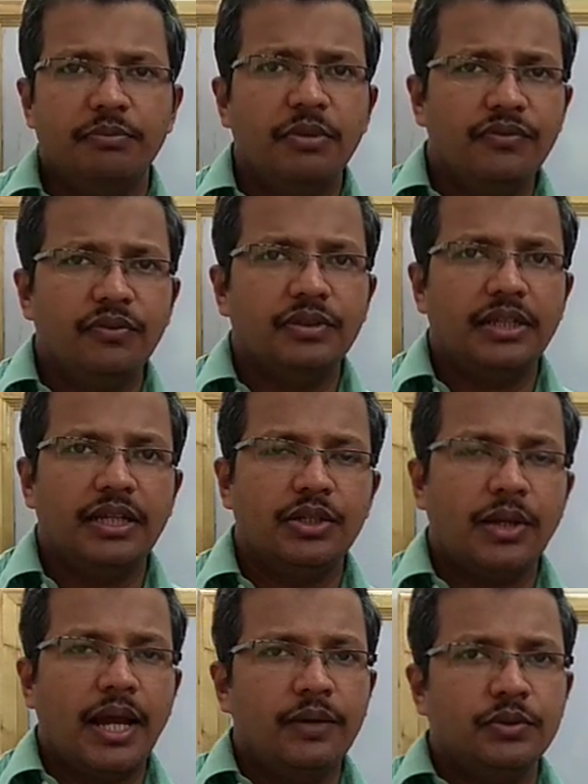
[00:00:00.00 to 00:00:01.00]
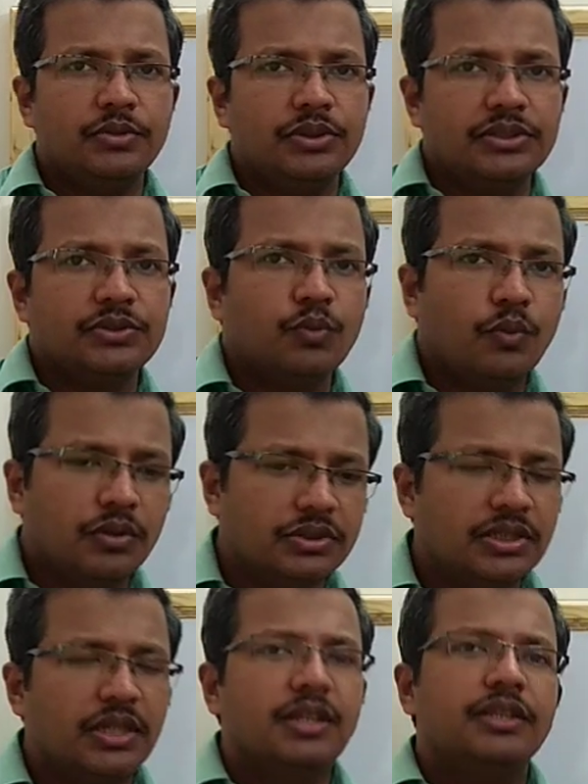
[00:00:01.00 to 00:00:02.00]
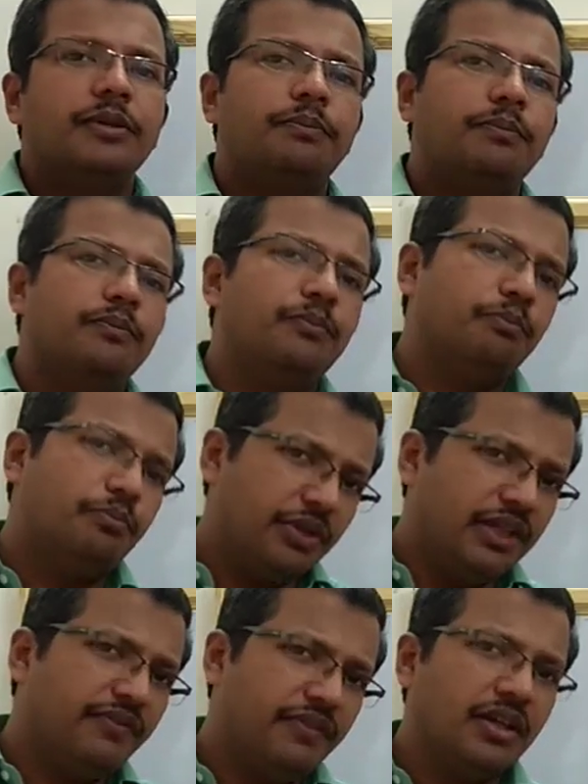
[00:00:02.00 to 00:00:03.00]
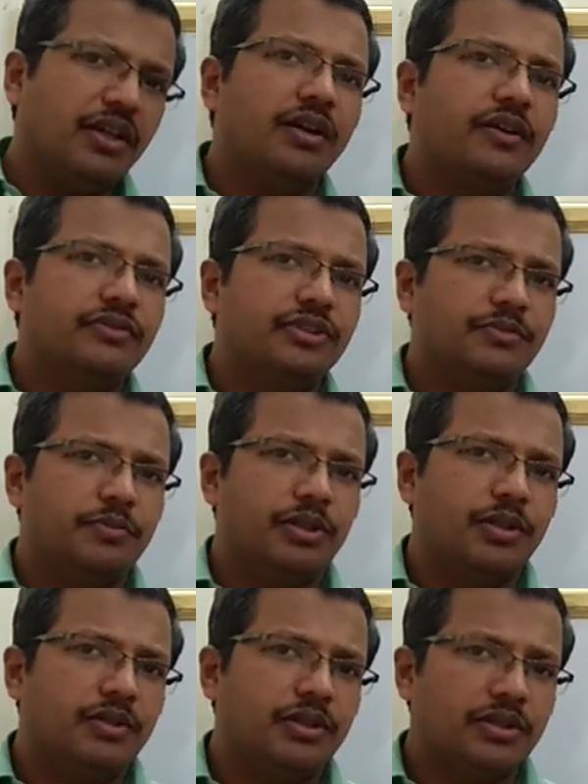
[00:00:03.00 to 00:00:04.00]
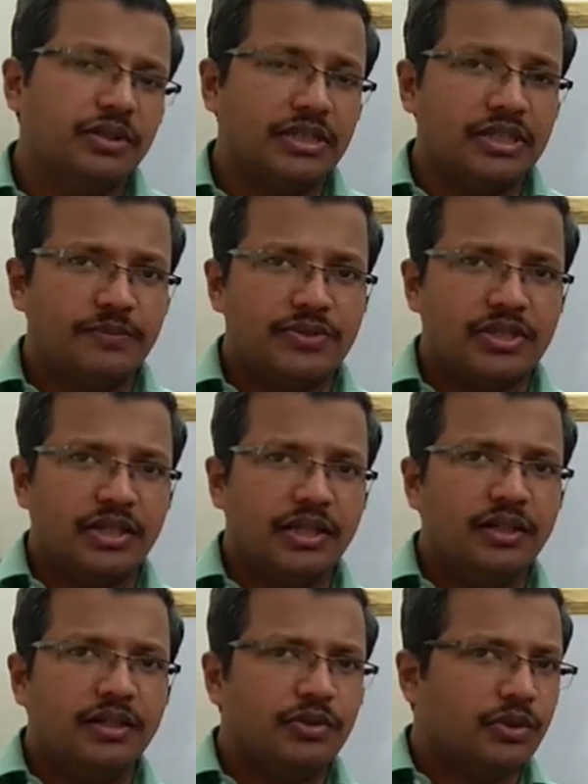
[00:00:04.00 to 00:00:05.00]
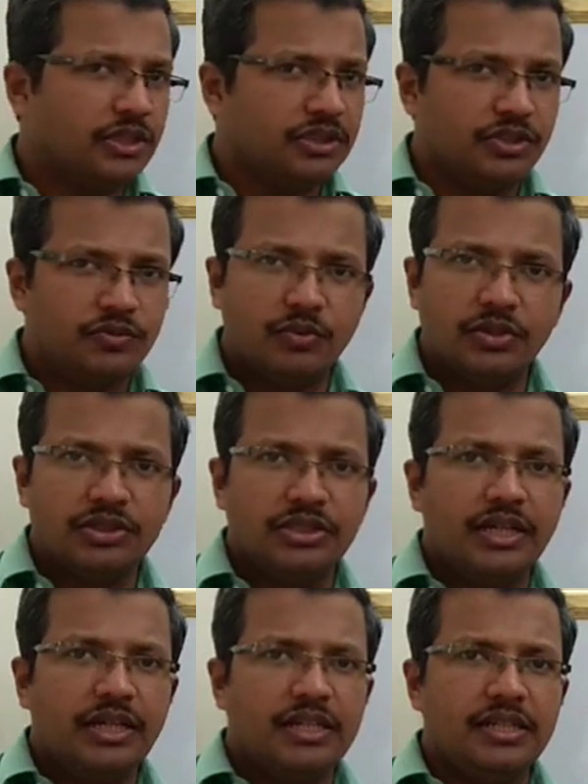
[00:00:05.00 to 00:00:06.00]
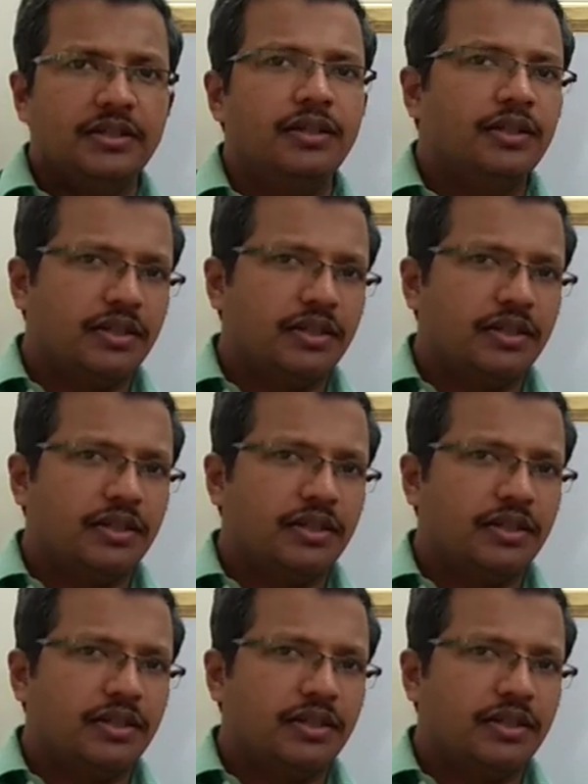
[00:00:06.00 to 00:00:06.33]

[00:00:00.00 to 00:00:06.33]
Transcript: Before that, you have to just watch the briefing of this particular Krebs cycle. You can just watch that.